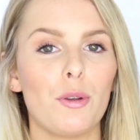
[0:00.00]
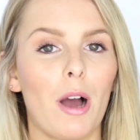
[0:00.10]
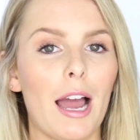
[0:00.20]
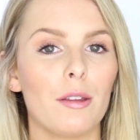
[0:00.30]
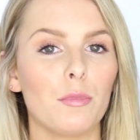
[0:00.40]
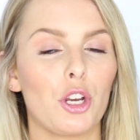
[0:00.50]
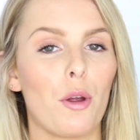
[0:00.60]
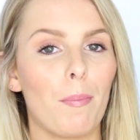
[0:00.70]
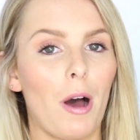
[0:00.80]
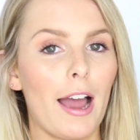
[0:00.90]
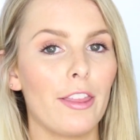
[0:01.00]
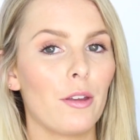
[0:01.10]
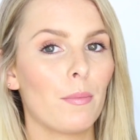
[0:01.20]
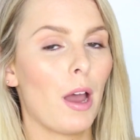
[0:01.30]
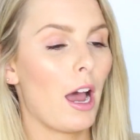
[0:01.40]
you buy them, you don't buy
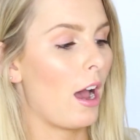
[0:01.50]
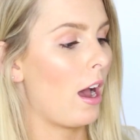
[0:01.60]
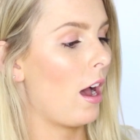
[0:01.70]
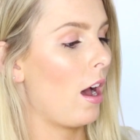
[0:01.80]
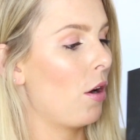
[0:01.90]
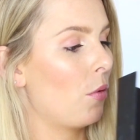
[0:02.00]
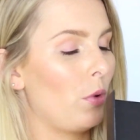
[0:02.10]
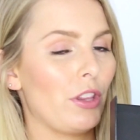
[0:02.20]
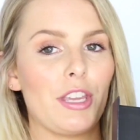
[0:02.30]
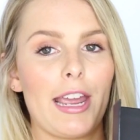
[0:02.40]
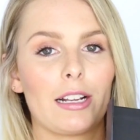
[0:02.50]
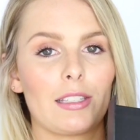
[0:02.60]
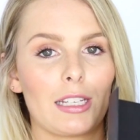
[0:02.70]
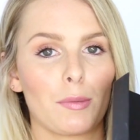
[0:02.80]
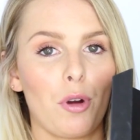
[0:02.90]
them with the
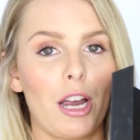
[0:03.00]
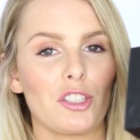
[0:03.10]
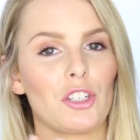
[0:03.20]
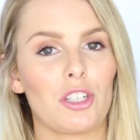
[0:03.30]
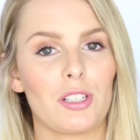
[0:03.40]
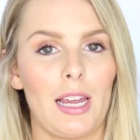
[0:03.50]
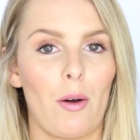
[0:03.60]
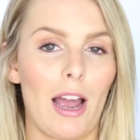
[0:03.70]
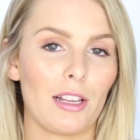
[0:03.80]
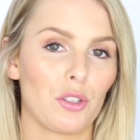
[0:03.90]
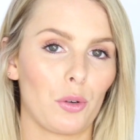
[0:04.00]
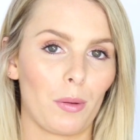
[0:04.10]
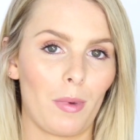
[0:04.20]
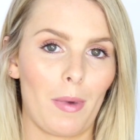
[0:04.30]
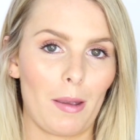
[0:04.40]
excess brush. It's just how I store
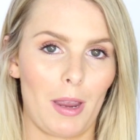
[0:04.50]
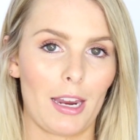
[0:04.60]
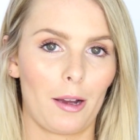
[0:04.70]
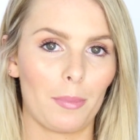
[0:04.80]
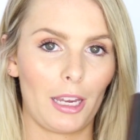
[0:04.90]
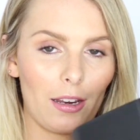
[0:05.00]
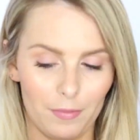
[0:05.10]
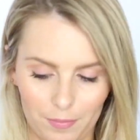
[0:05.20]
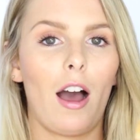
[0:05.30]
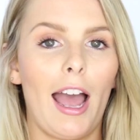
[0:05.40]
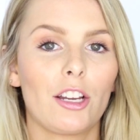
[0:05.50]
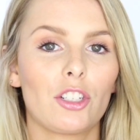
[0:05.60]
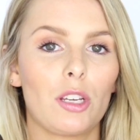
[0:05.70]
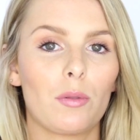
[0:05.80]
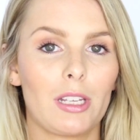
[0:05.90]
them in my makeup kit. I
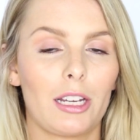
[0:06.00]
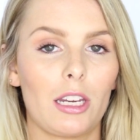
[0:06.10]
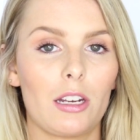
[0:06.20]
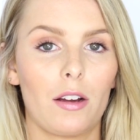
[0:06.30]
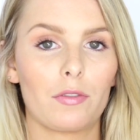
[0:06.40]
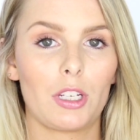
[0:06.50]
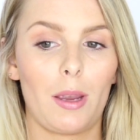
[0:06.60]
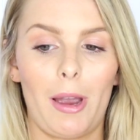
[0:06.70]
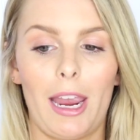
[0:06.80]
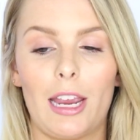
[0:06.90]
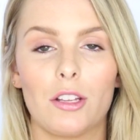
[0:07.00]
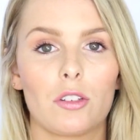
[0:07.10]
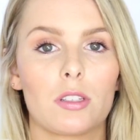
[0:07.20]
actually was lucky enough to get my hands